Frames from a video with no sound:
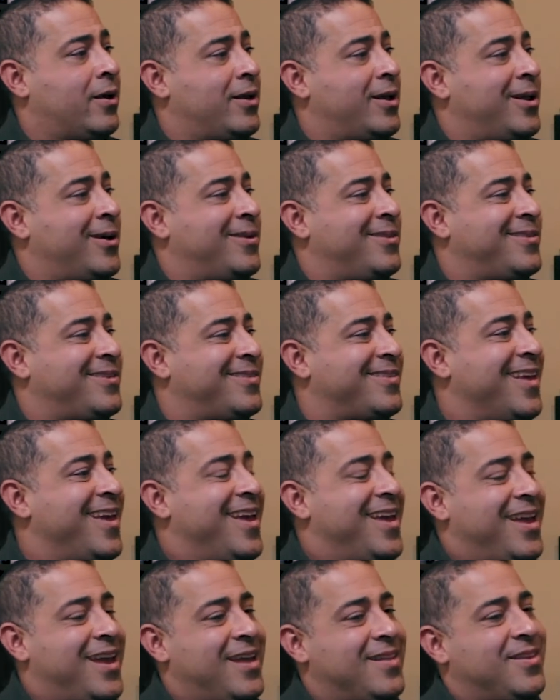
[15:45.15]

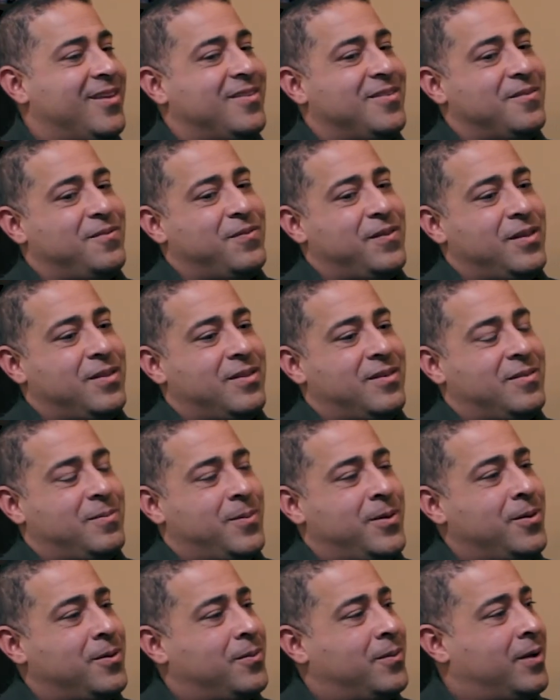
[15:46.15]
It doesn't feed the
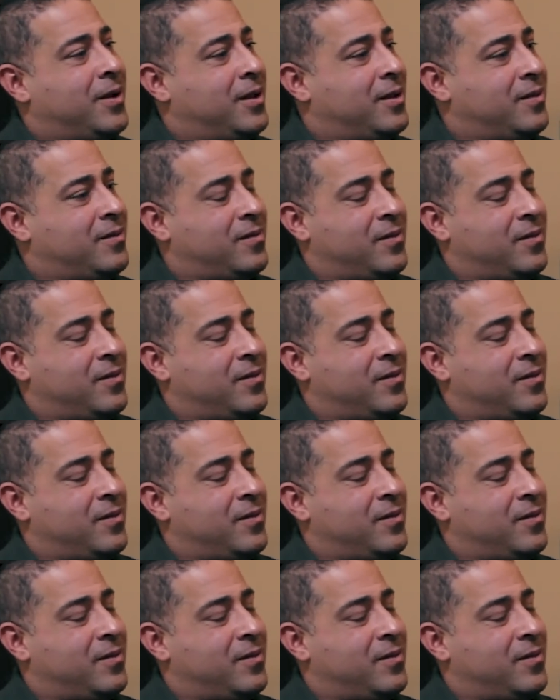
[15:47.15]
spirit right.